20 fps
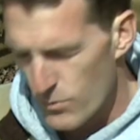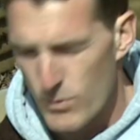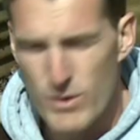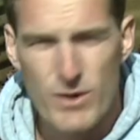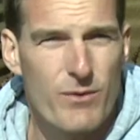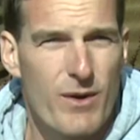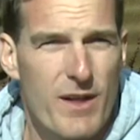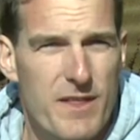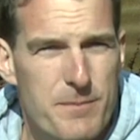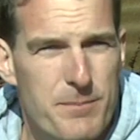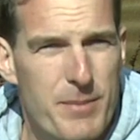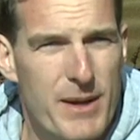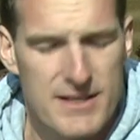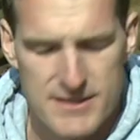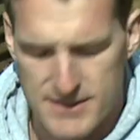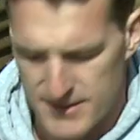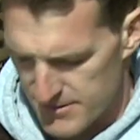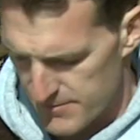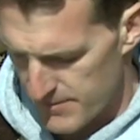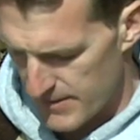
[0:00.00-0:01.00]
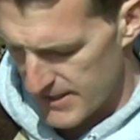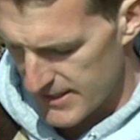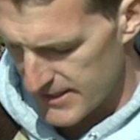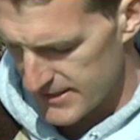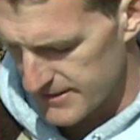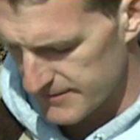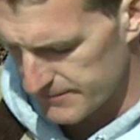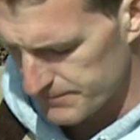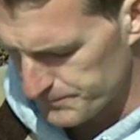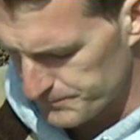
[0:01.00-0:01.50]
We were rather puzzled by
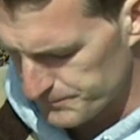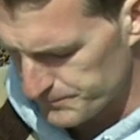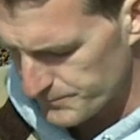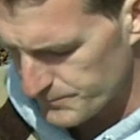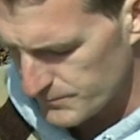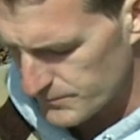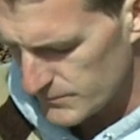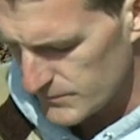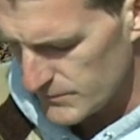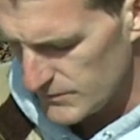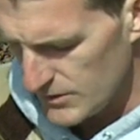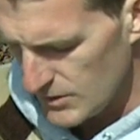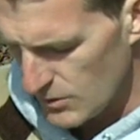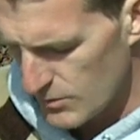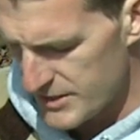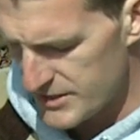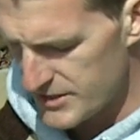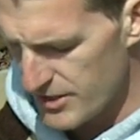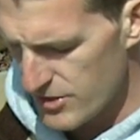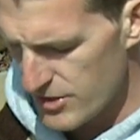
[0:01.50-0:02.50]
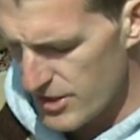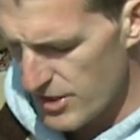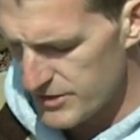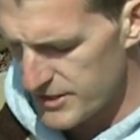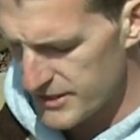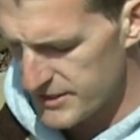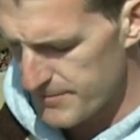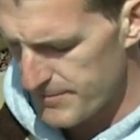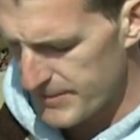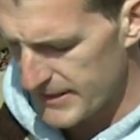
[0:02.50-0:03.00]
it. We soon
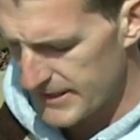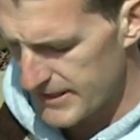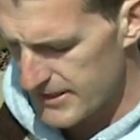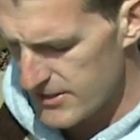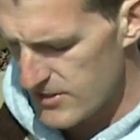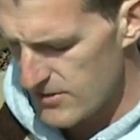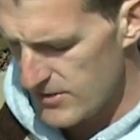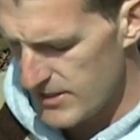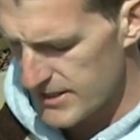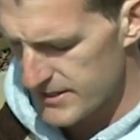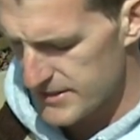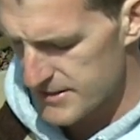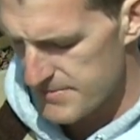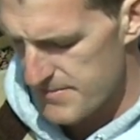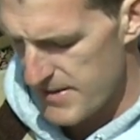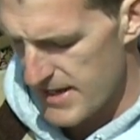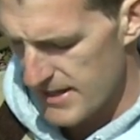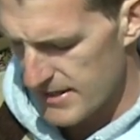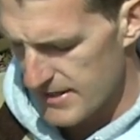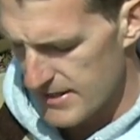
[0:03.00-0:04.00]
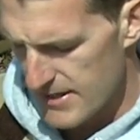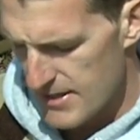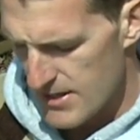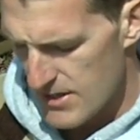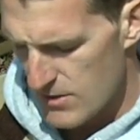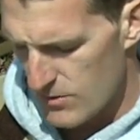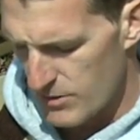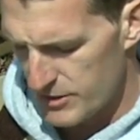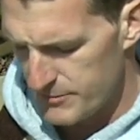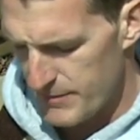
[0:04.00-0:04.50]
noticed a peculiar smell
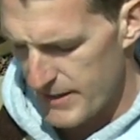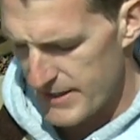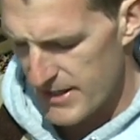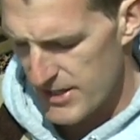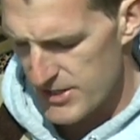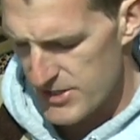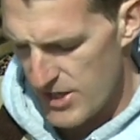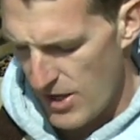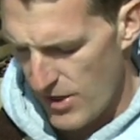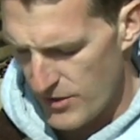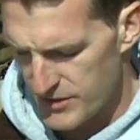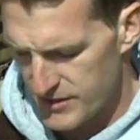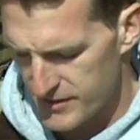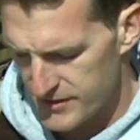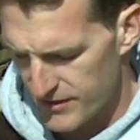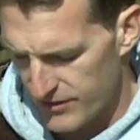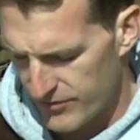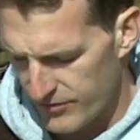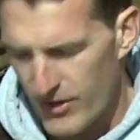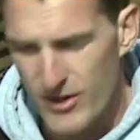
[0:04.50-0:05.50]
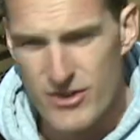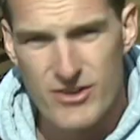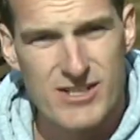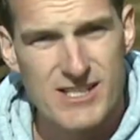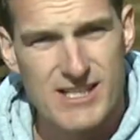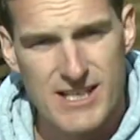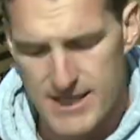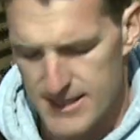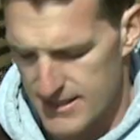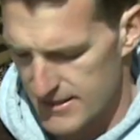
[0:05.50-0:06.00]
which made our noses and
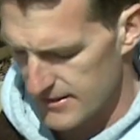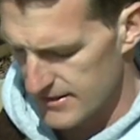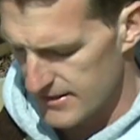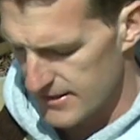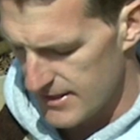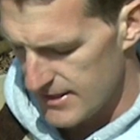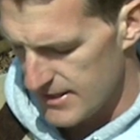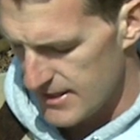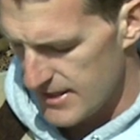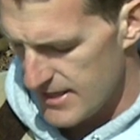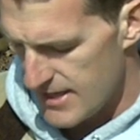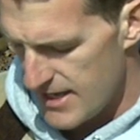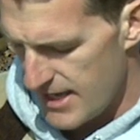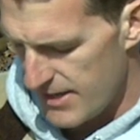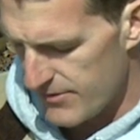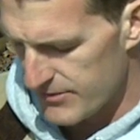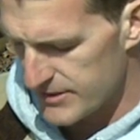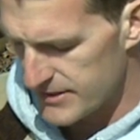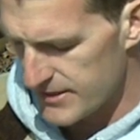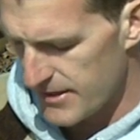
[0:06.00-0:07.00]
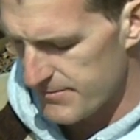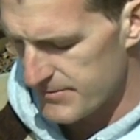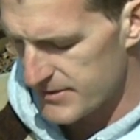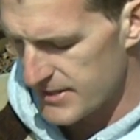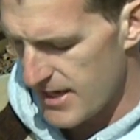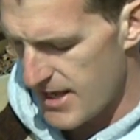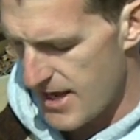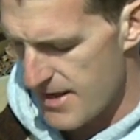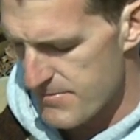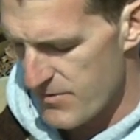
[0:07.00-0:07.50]
throats tingle, and it was some
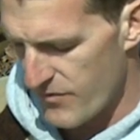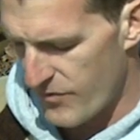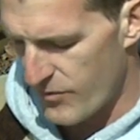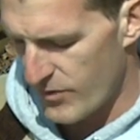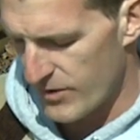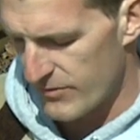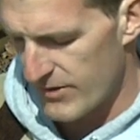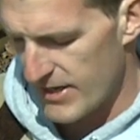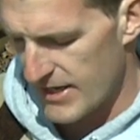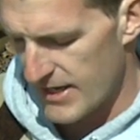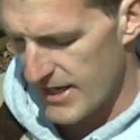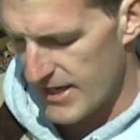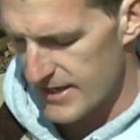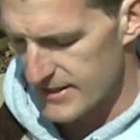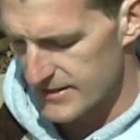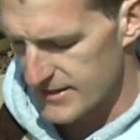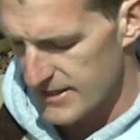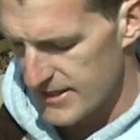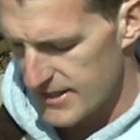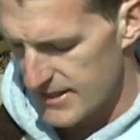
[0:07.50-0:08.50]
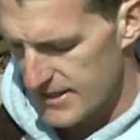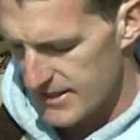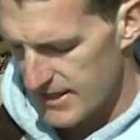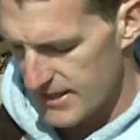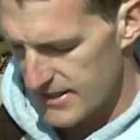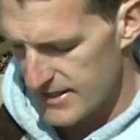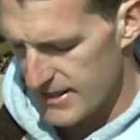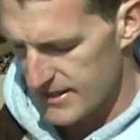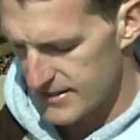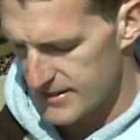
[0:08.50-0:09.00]
time before we realised
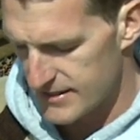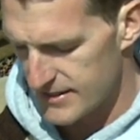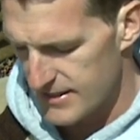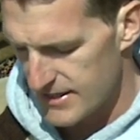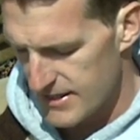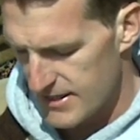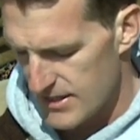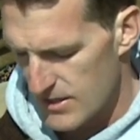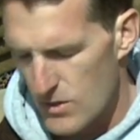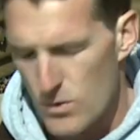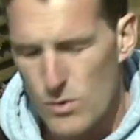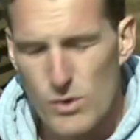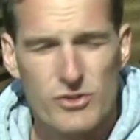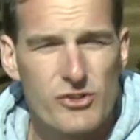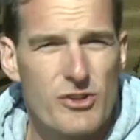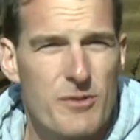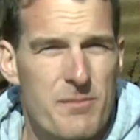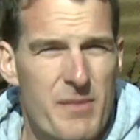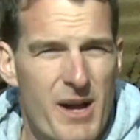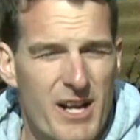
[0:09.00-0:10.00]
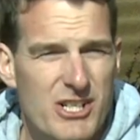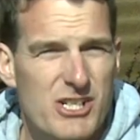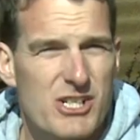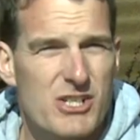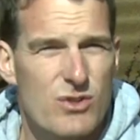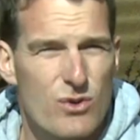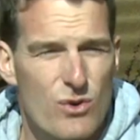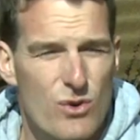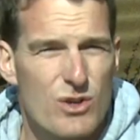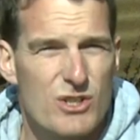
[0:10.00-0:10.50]
that this was the
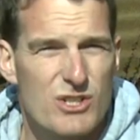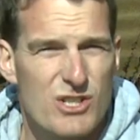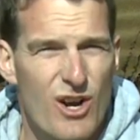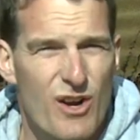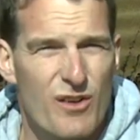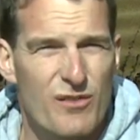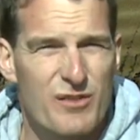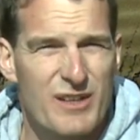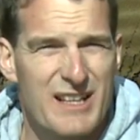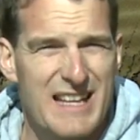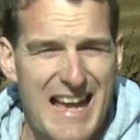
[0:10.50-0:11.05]
much talked of